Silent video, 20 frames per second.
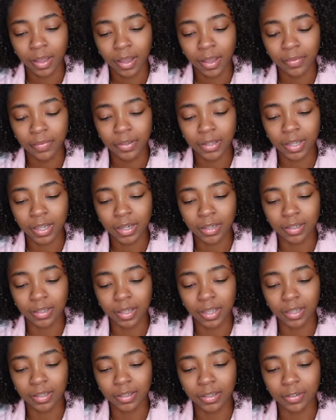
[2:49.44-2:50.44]
I have a lot of
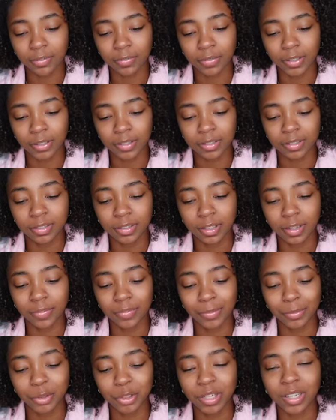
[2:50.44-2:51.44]
like different stuff
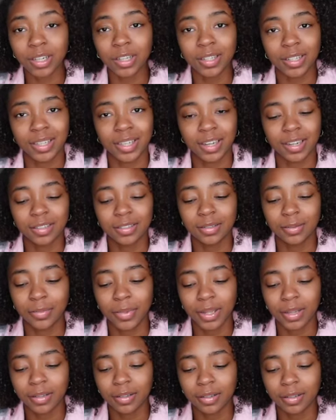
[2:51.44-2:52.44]
I'm trying to get into
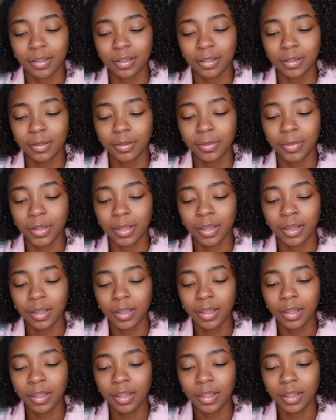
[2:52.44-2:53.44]
makeup
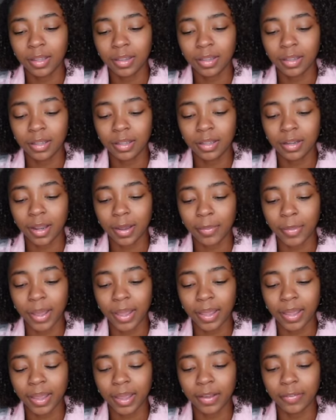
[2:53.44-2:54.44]
and then I
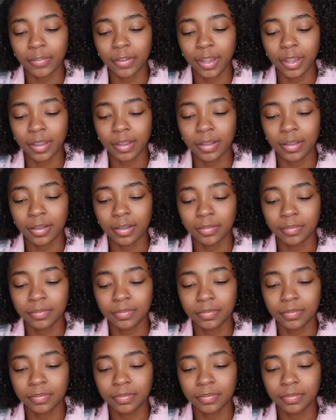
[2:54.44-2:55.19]
might have like